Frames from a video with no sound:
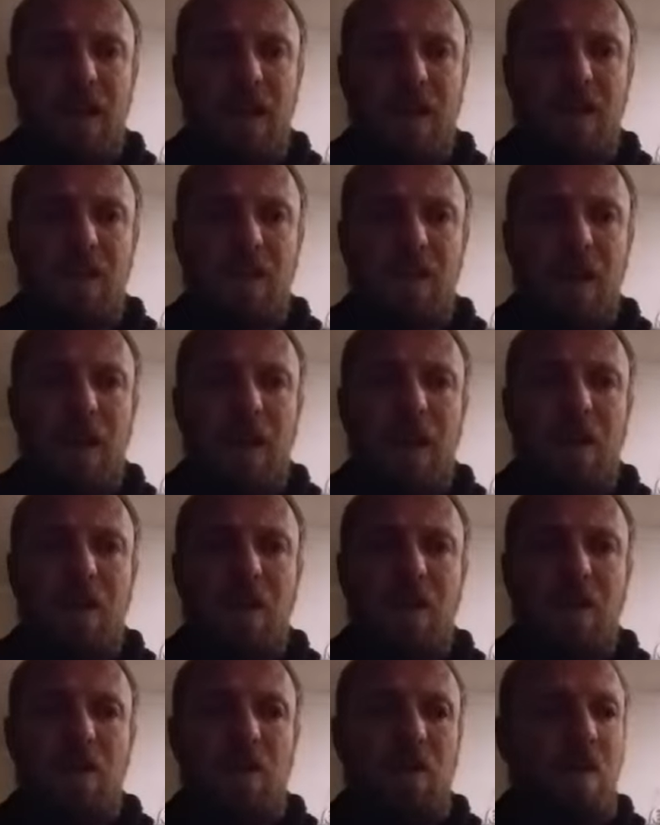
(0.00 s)

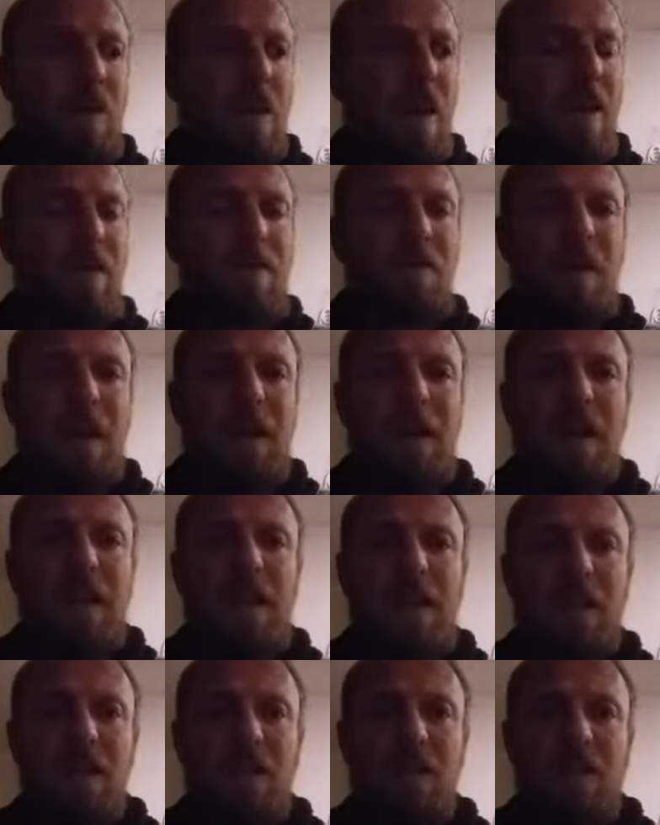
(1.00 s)
So I've made a
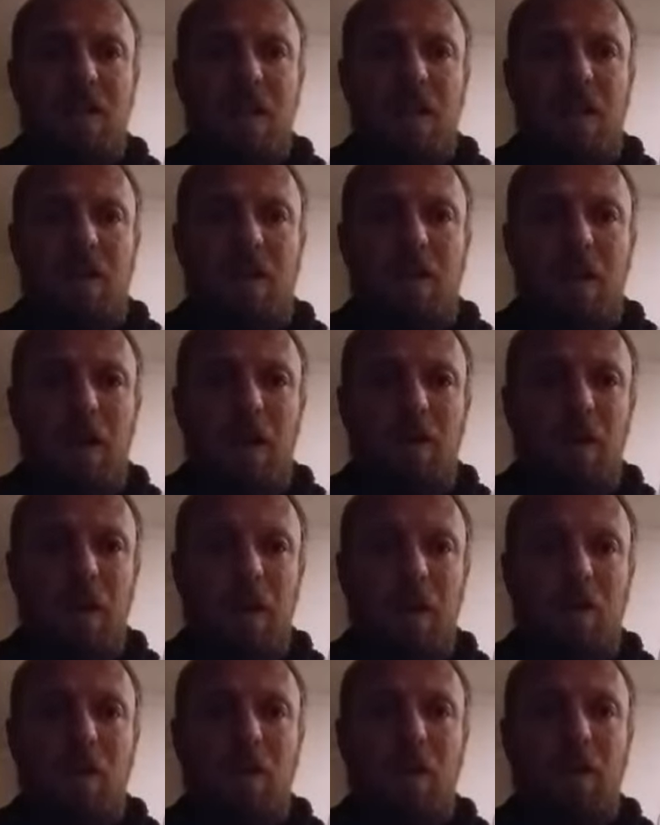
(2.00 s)
list of what we
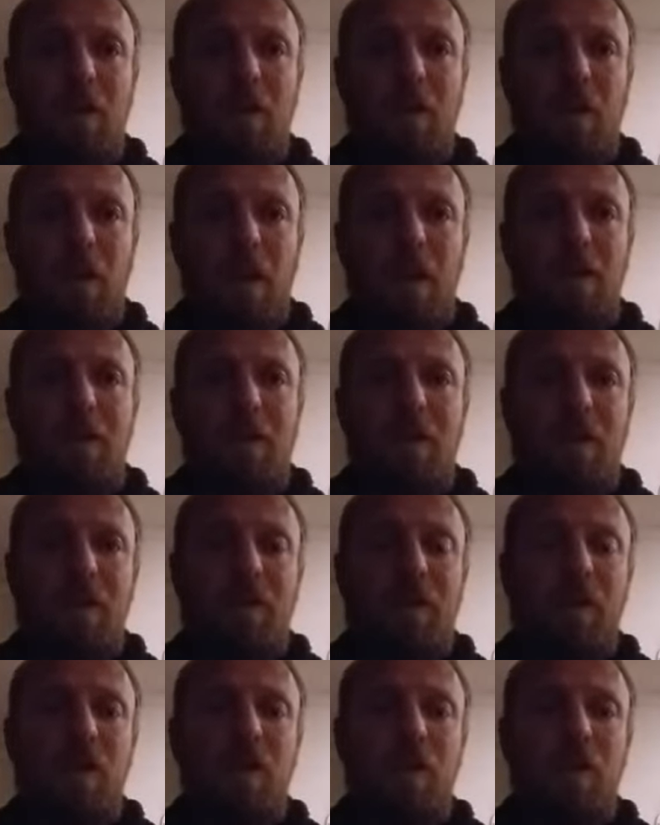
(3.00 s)
call forever
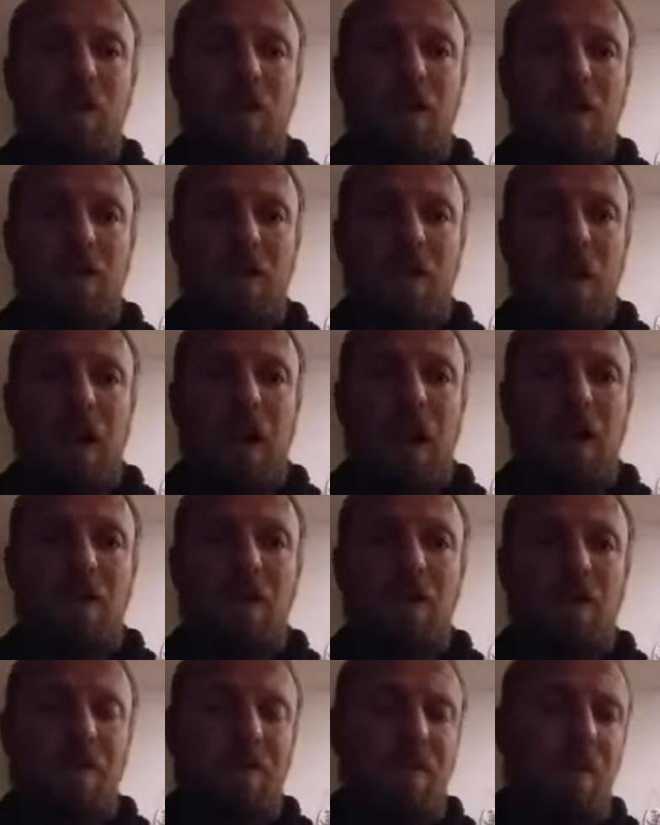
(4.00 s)
food, so how
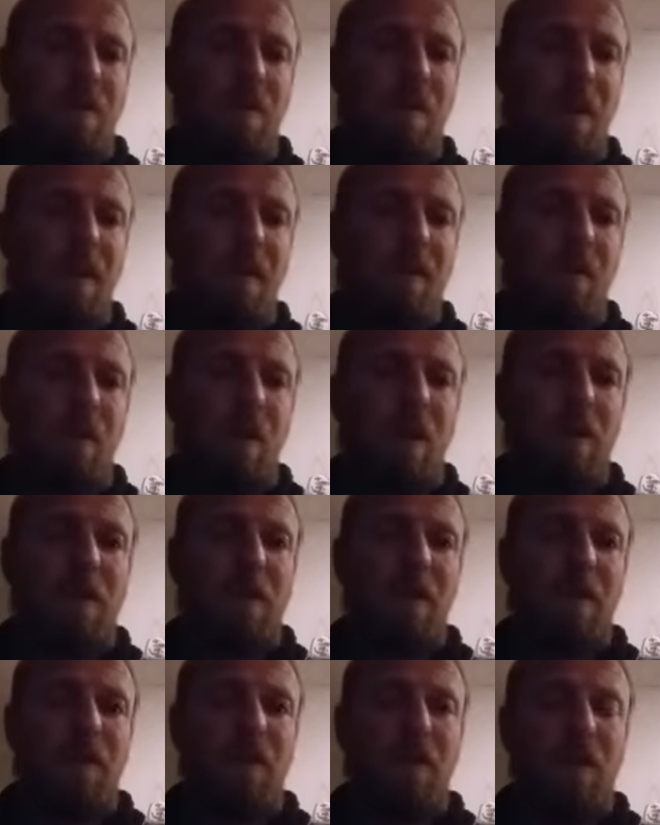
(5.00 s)
to prepare
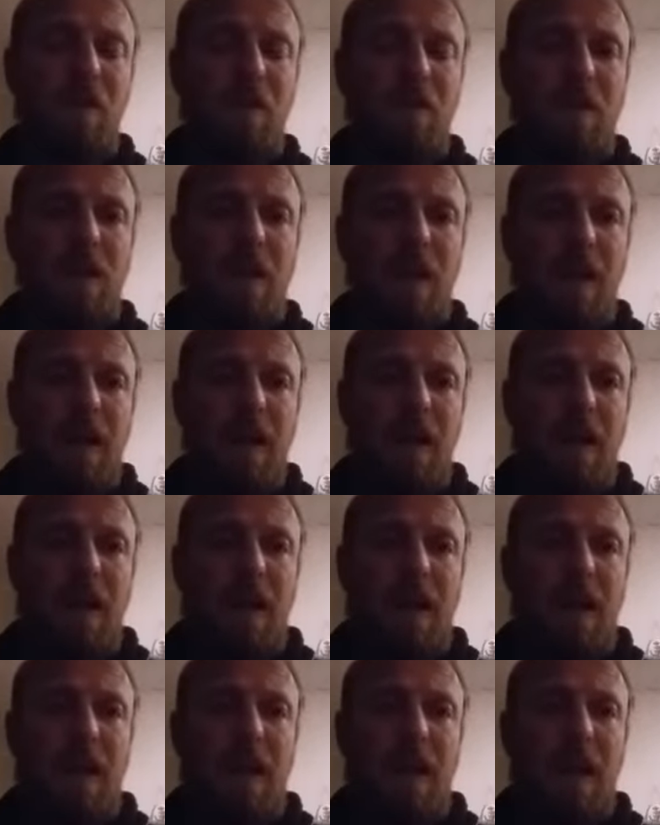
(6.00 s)
forever food,
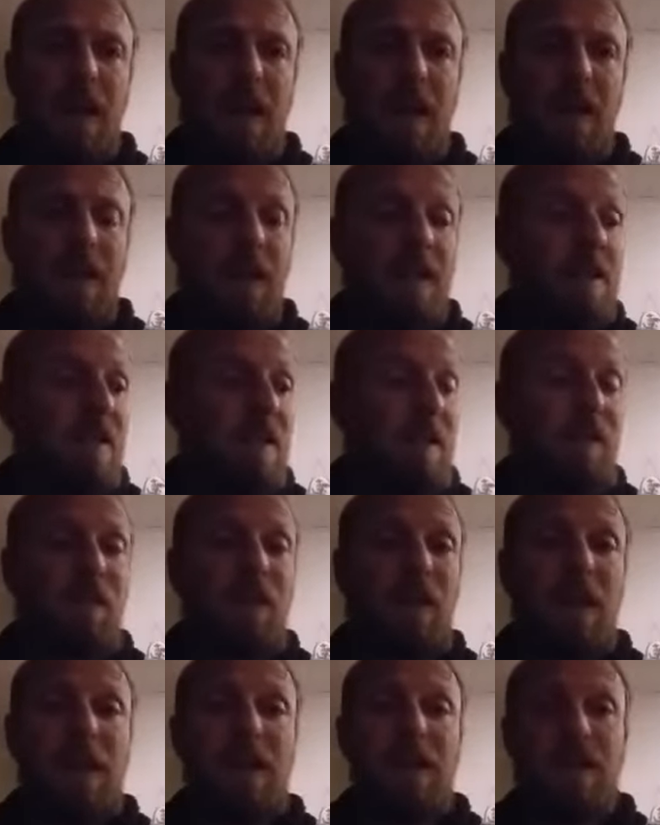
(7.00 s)
and it's a
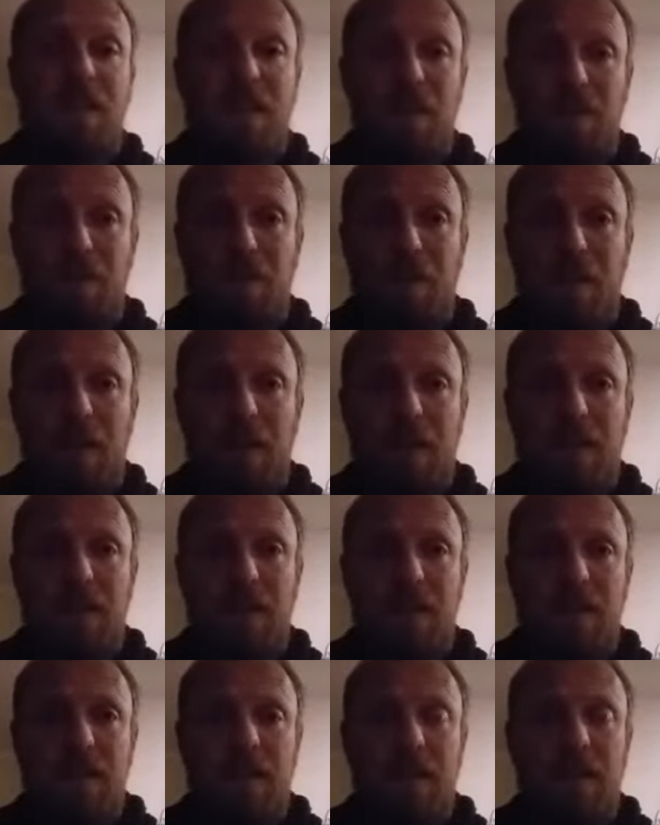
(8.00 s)
fairly simple
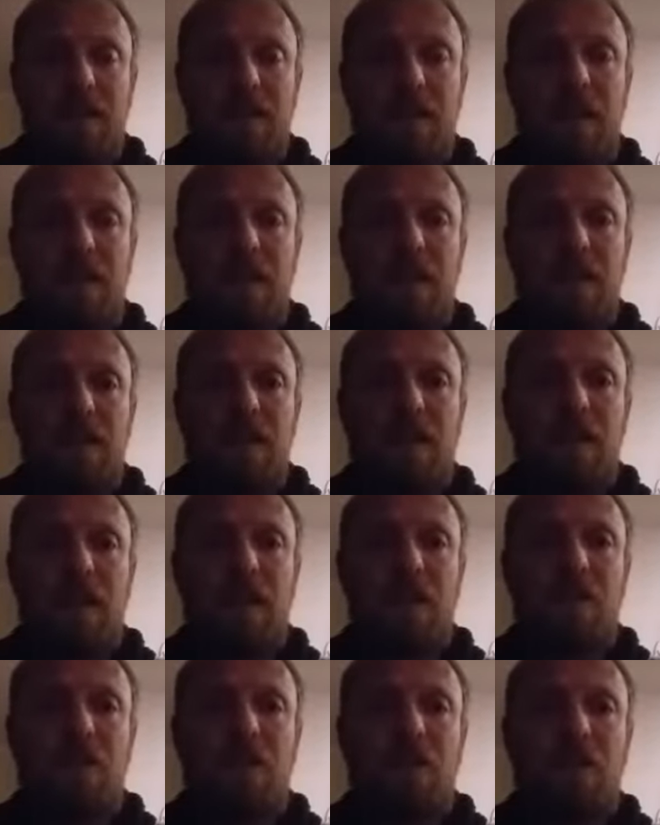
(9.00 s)
list. It's a list
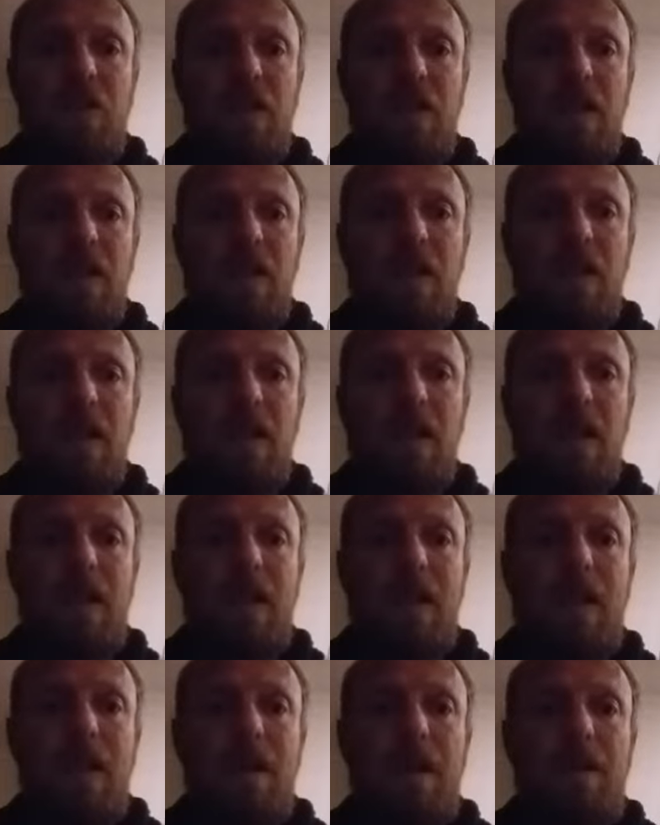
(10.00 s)
that you can
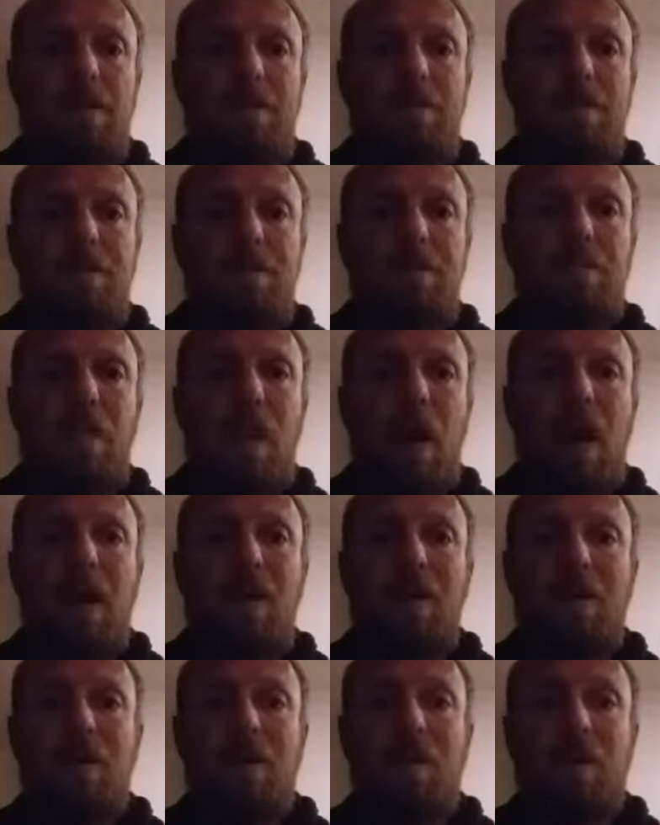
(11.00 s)

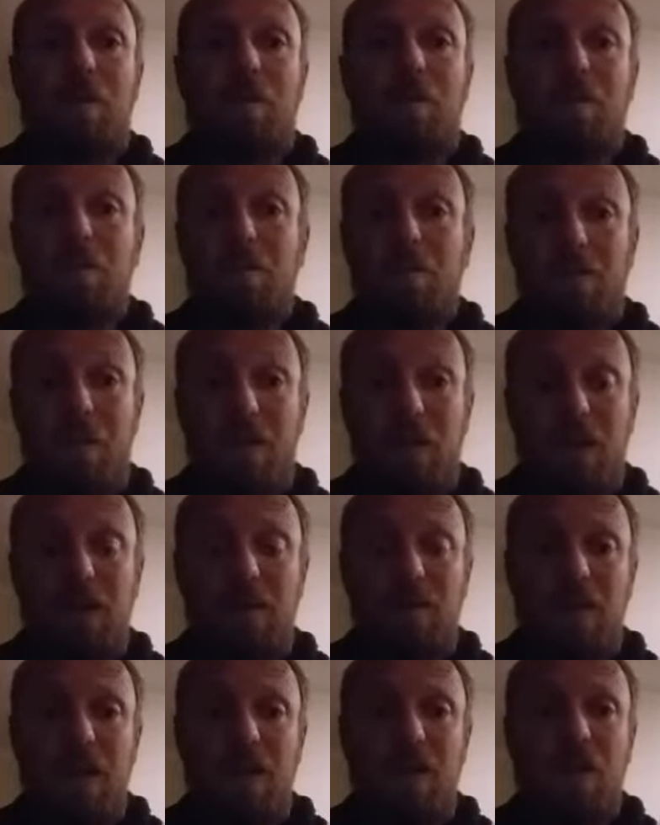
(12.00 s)
buy from pretty
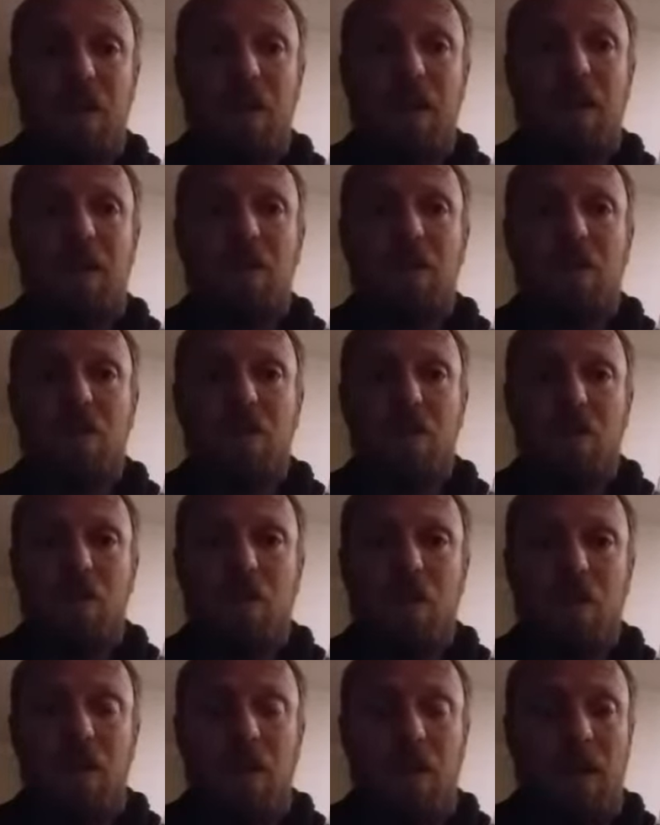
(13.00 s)
much any
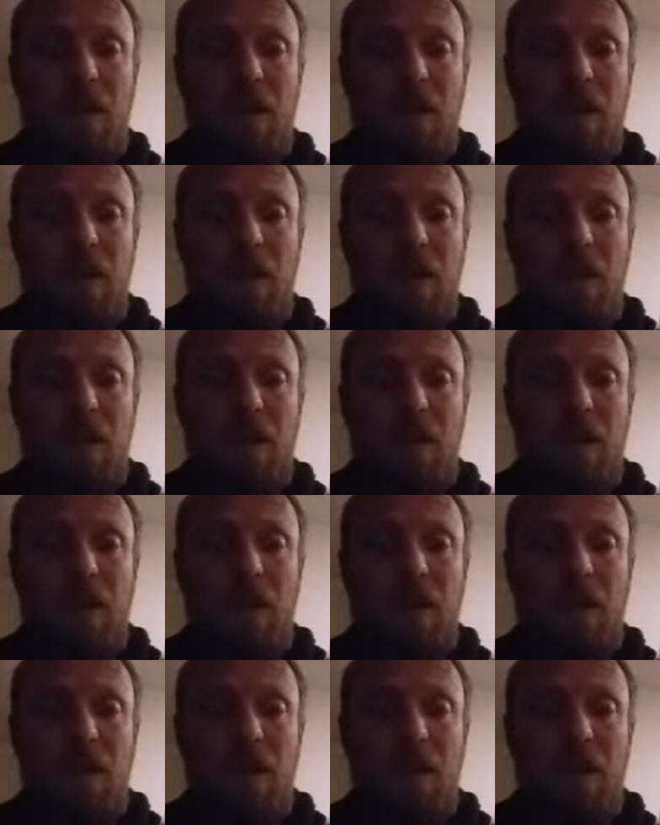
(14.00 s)
store